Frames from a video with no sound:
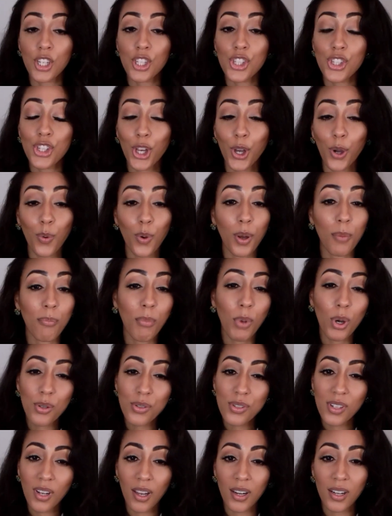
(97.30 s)
So
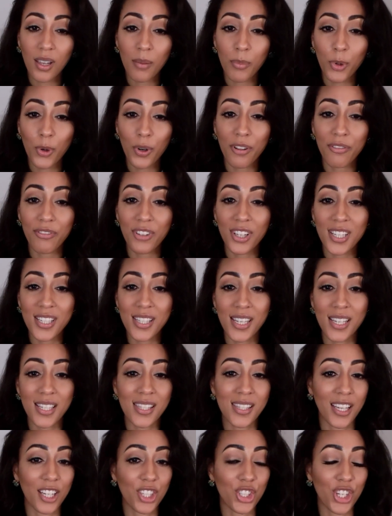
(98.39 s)
most non-immigrant
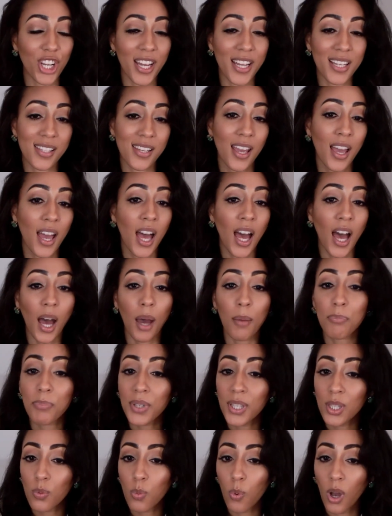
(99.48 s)
visas such as a
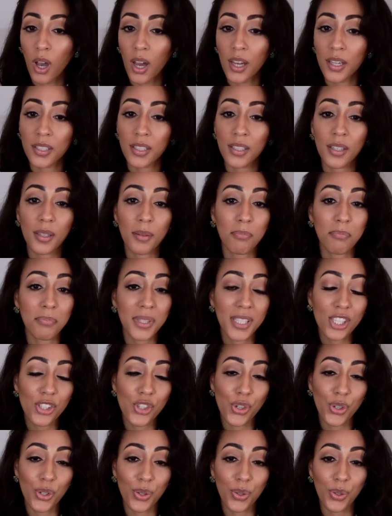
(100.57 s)
B1,
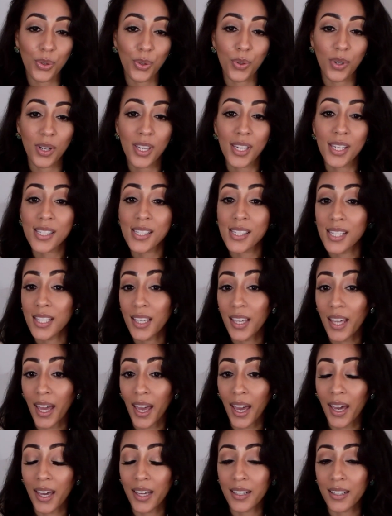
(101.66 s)
B2,
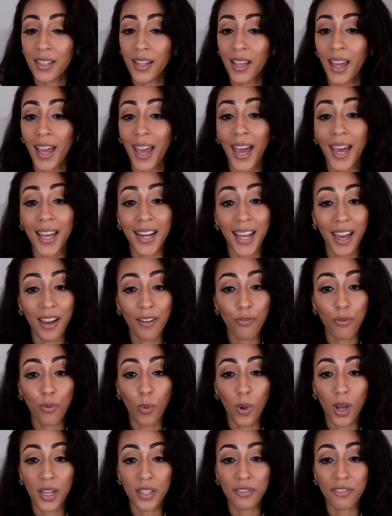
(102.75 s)
TN, and
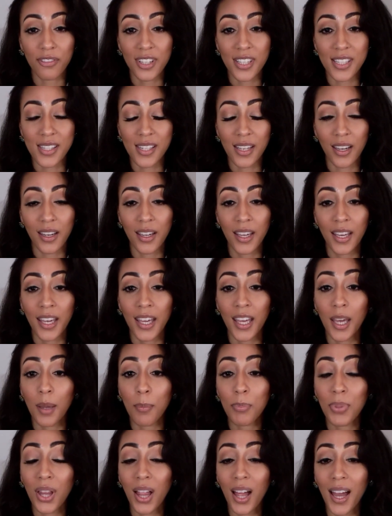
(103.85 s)
F1 visa
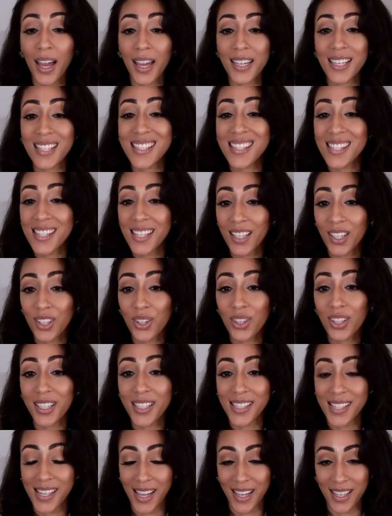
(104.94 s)
imply single
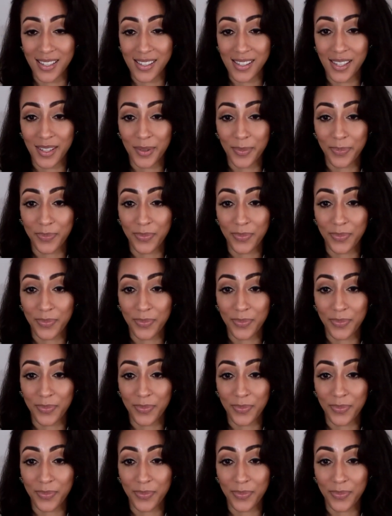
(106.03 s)
intent.